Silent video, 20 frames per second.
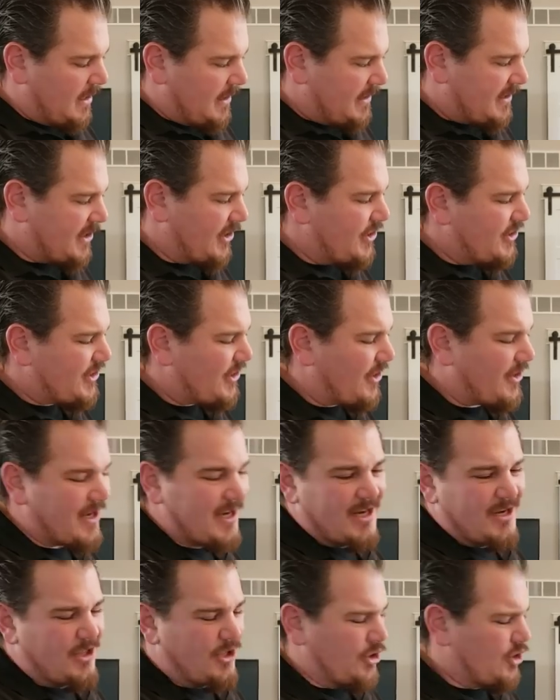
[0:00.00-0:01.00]
So you start
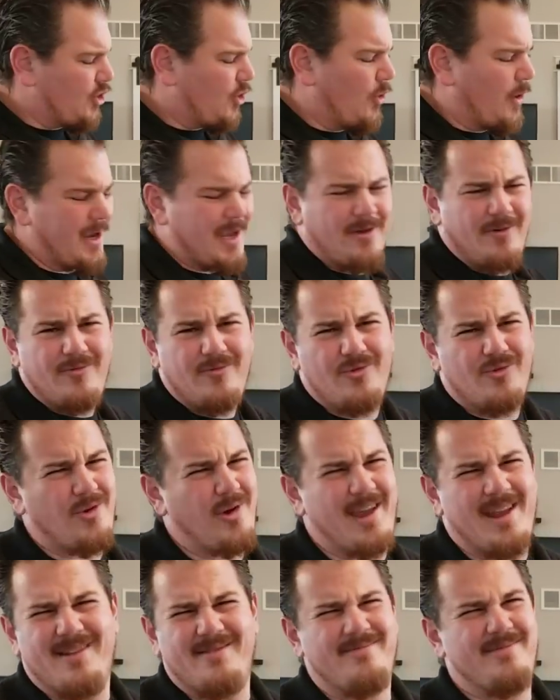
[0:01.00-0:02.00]
getting into the toy
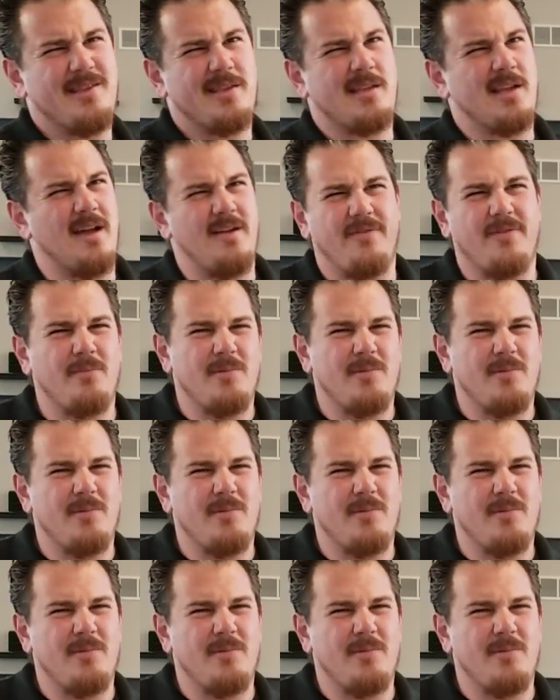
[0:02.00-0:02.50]
grade stuff.